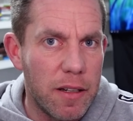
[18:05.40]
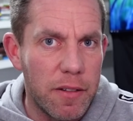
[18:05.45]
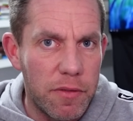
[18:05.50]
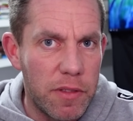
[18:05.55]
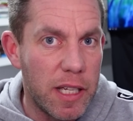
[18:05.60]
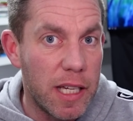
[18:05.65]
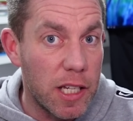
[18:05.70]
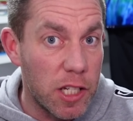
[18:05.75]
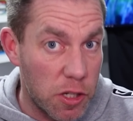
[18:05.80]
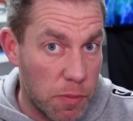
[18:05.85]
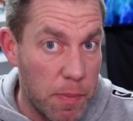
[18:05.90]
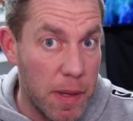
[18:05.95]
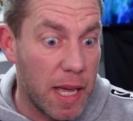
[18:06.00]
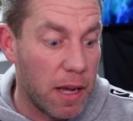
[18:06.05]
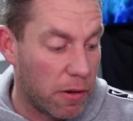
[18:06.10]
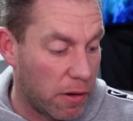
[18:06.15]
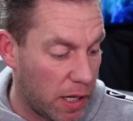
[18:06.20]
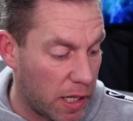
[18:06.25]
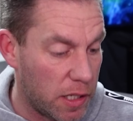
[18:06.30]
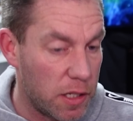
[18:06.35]
of the
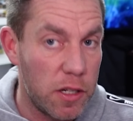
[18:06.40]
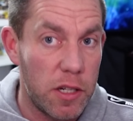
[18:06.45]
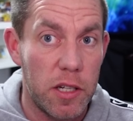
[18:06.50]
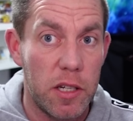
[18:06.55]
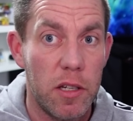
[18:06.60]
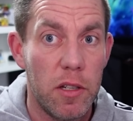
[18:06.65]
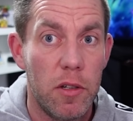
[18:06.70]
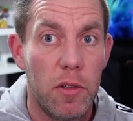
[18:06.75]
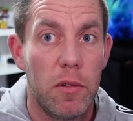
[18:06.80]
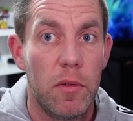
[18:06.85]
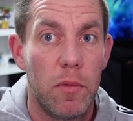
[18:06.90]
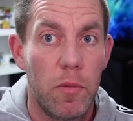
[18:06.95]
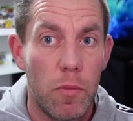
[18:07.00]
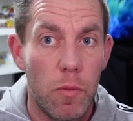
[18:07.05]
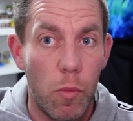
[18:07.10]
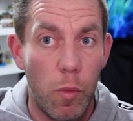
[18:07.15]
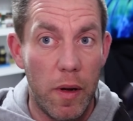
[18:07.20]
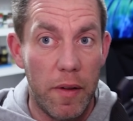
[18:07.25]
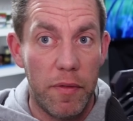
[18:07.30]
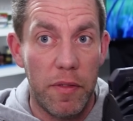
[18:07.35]
experience
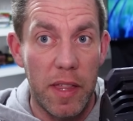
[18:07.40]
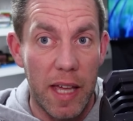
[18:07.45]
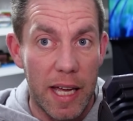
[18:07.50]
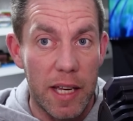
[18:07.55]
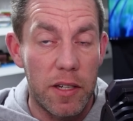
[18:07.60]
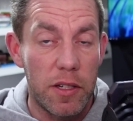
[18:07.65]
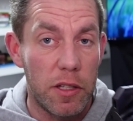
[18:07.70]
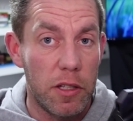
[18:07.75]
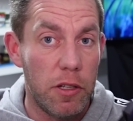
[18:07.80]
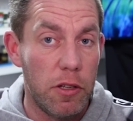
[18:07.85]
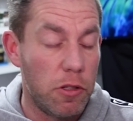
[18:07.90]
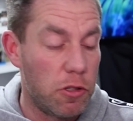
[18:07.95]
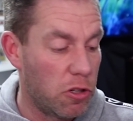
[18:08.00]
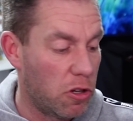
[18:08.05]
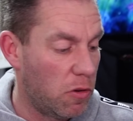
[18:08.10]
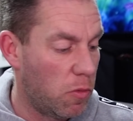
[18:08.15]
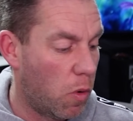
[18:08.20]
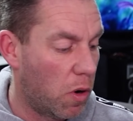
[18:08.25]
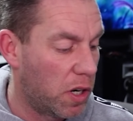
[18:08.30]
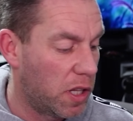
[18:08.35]
with this that you
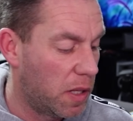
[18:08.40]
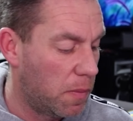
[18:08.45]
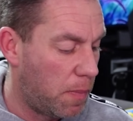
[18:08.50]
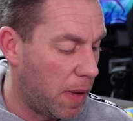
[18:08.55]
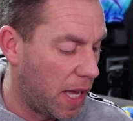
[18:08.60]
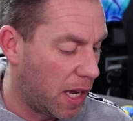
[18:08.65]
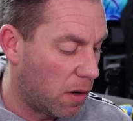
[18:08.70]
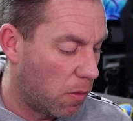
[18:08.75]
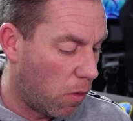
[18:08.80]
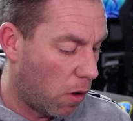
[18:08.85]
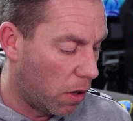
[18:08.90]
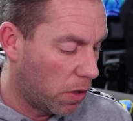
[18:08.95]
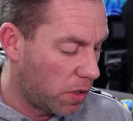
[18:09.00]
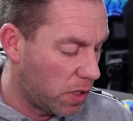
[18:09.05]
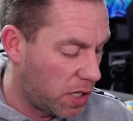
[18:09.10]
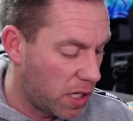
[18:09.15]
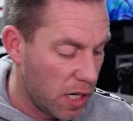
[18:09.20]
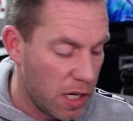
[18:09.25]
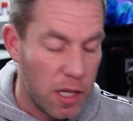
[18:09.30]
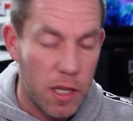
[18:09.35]
do one of the bigger
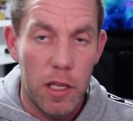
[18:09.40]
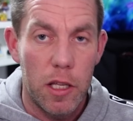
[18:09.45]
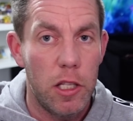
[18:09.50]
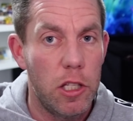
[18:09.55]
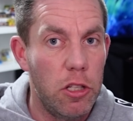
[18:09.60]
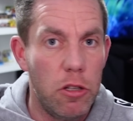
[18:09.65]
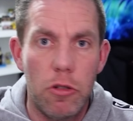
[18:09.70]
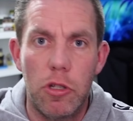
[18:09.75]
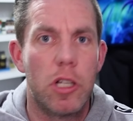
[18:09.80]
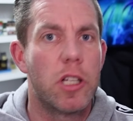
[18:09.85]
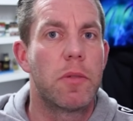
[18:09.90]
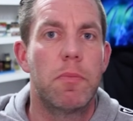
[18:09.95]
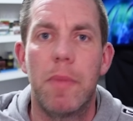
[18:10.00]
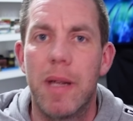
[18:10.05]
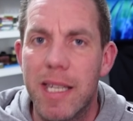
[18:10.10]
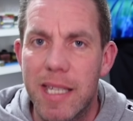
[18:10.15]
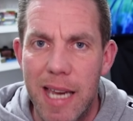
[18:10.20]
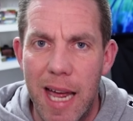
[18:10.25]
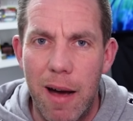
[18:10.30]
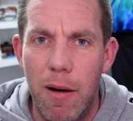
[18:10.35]
ones. You just
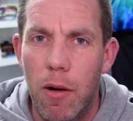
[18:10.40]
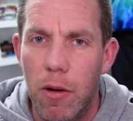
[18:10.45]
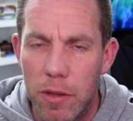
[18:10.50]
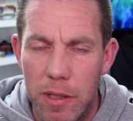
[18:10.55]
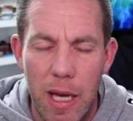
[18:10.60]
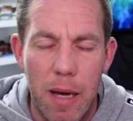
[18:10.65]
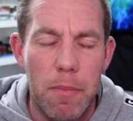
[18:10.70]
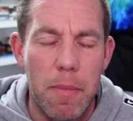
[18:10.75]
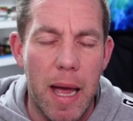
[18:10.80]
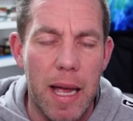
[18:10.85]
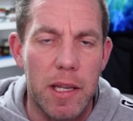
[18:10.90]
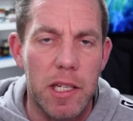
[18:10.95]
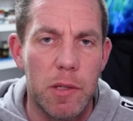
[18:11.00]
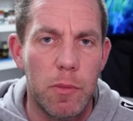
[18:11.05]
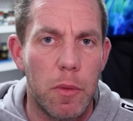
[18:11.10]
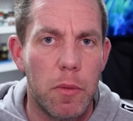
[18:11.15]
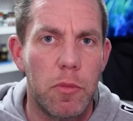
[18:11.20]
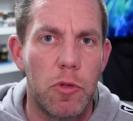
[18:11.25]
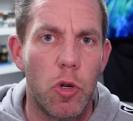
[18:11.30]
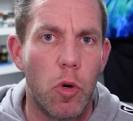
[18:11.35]
miss out on that
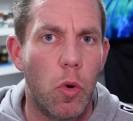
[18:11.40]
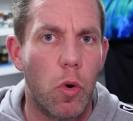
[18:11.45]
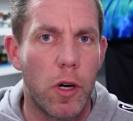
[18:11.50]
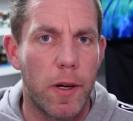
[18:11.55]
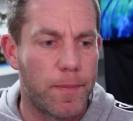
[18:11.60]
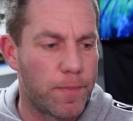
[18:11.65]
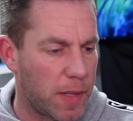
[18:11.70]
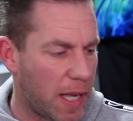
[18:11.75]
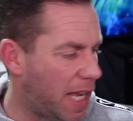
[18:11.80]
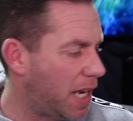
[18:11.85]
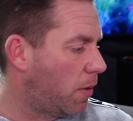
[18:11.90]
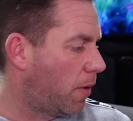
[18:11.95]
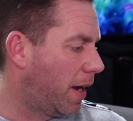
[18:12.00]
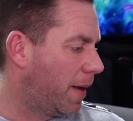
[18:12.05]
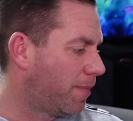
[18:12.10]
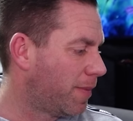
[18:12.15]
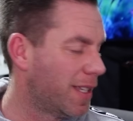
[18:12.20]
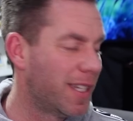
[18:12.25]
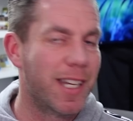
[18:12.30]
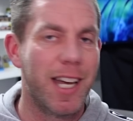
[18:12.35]
maximum torque.
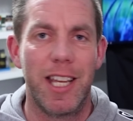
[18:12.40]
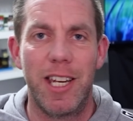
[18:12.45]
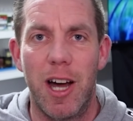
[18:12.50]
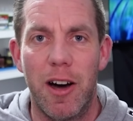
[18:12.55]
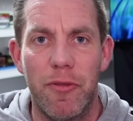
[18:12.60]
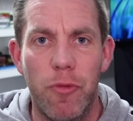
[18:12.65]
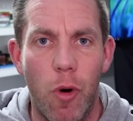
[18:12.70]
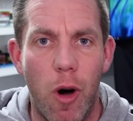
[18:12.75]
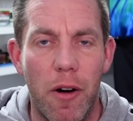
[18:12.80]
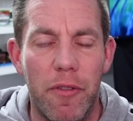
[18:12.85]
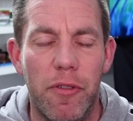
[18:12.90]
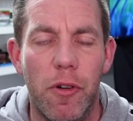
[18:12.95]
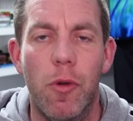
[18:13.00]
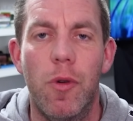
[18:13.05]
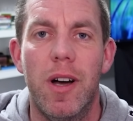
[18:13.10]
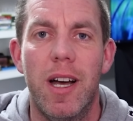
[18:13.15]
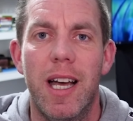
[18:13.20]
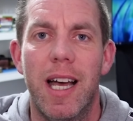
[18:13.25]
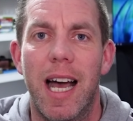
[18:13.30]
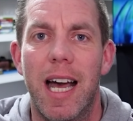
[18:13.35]
Anyway, enough
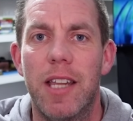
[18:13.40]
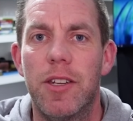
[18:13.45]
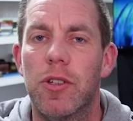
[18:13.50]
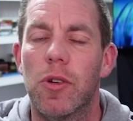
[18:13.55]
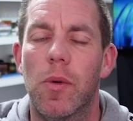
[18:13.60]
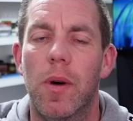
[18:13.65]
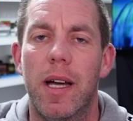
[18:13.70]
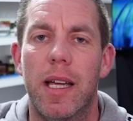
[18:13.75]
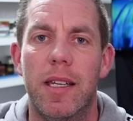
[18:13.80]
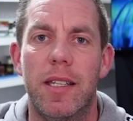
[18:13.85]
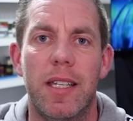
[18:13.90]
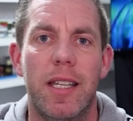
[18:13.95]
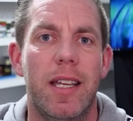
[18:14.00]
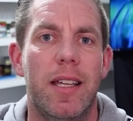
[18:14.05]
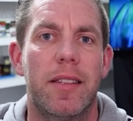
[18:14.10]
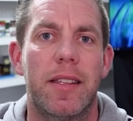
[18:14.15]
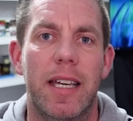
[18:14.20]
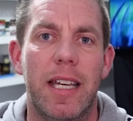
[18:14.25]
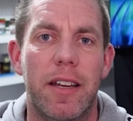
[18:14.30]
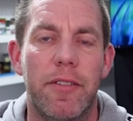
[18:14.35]
waffle. As always,
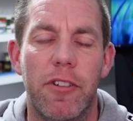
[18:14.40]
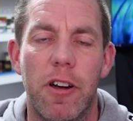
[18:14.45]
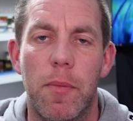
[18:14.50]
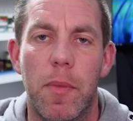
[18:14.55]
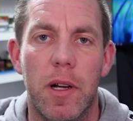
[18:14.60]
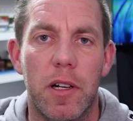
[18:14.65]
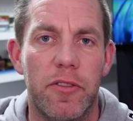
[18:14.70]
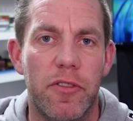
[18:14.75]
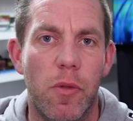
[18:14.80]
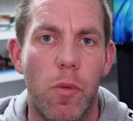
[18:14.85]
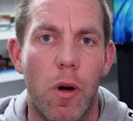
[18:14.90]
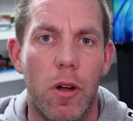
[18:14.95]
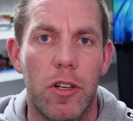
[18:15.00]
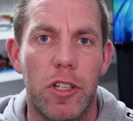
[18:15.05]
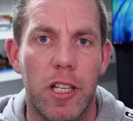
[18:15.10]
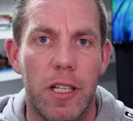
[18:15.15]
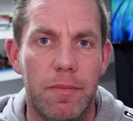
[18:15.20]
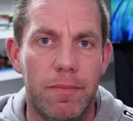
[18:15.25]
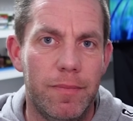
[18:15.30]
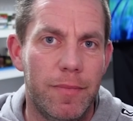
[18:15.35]
thank you very much for
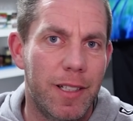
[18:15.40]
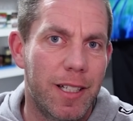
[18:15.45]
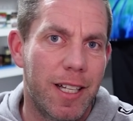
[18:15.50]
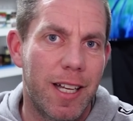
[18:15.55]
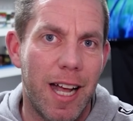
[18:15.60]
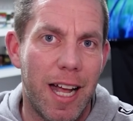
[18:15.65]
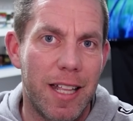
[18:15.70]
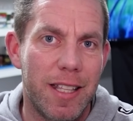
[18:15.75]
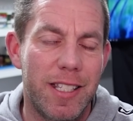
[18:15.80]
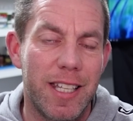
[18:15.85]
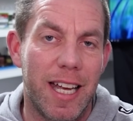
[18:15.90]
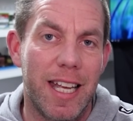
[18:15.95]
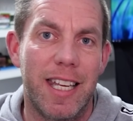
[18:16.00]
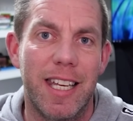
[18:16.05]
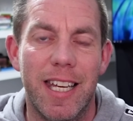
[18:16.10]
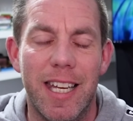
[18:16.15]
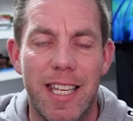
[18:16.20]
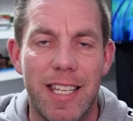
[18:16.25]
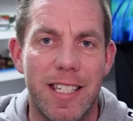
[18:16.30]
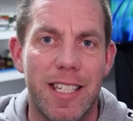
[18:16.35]
watching and take
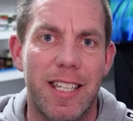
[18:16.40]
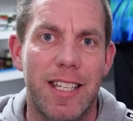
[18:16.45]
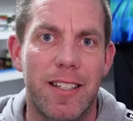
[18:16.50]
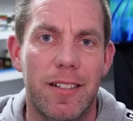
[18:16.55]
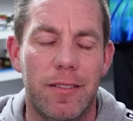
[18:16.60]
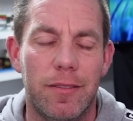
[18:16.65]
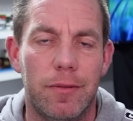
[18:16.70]
it easy.